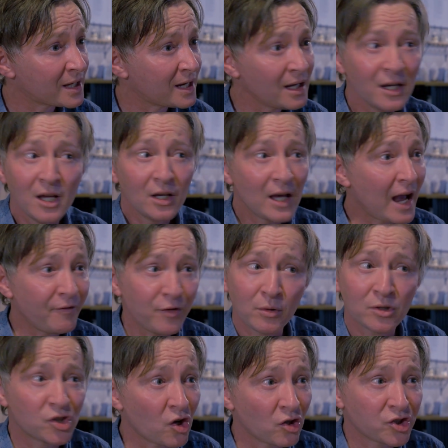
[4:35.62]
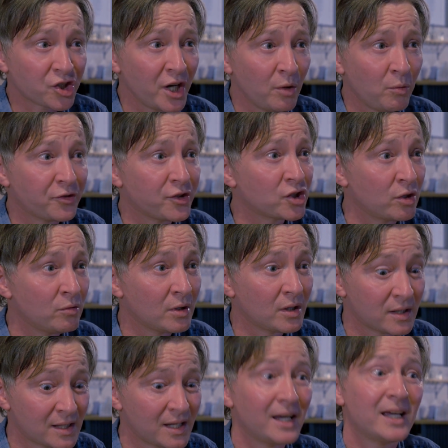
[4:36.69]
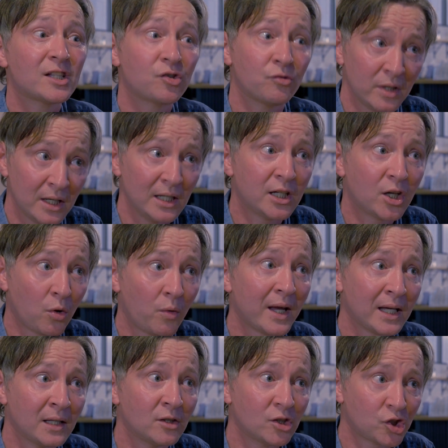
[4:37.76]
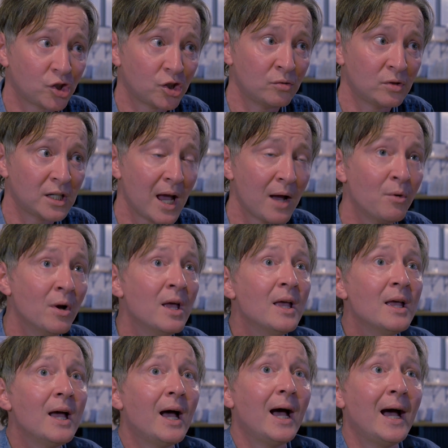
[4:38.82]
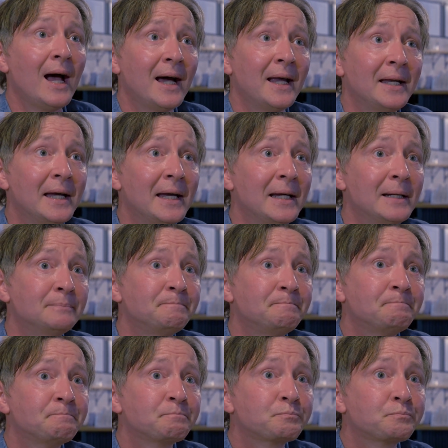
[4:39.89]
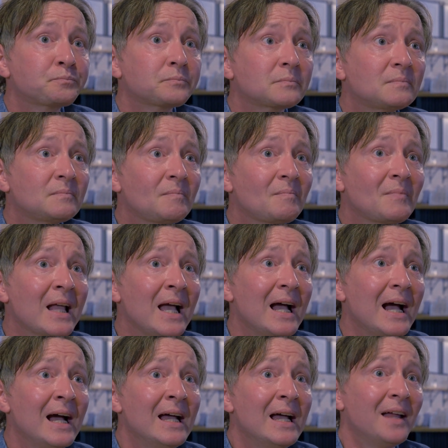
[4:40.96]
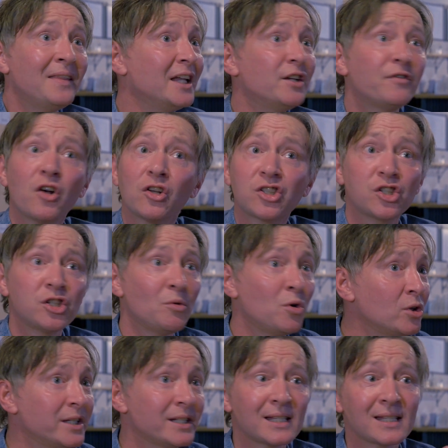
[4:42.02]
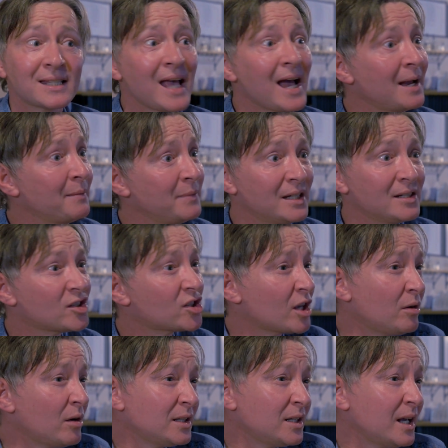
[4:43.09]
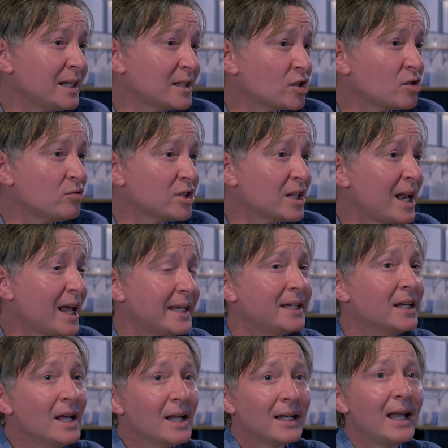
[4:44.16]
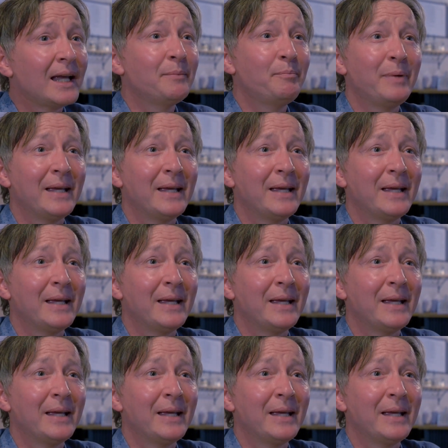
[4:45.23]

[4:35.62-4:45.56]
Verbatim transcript: here, everyone's got to know what they're doing because it is really quick in the studio. And um, and then you've got to do all your design meetings. So it's sort of like like